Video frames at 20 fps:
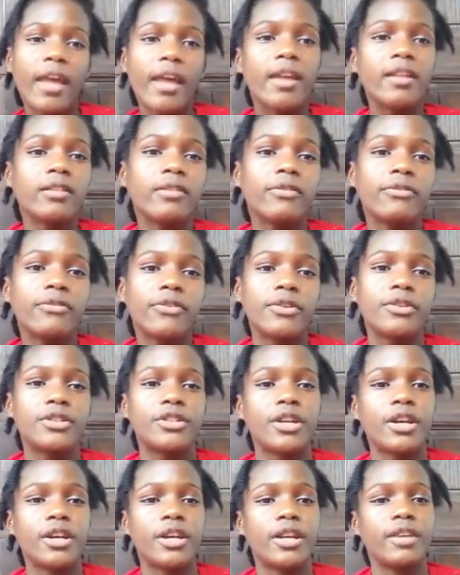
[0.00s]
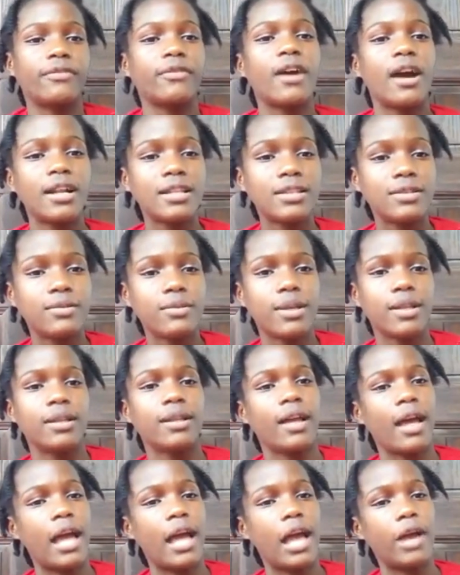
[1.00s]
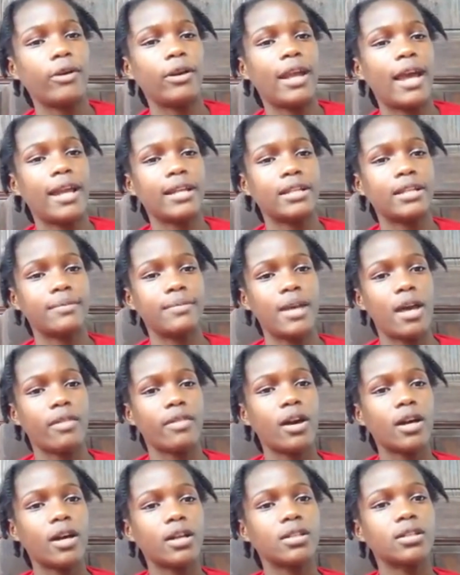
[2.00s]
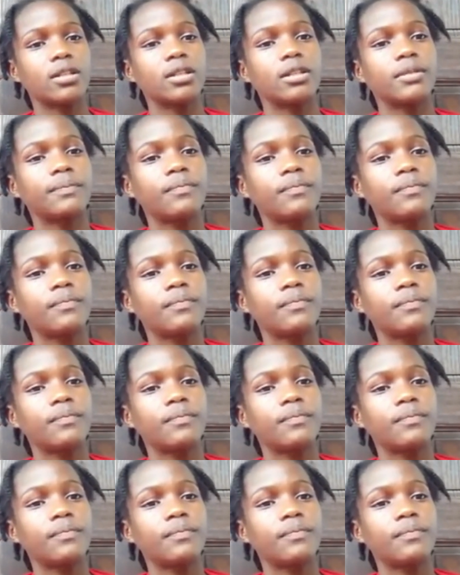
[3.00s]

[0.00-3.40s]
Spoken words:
In the future, if God will, I would like to be a doctor.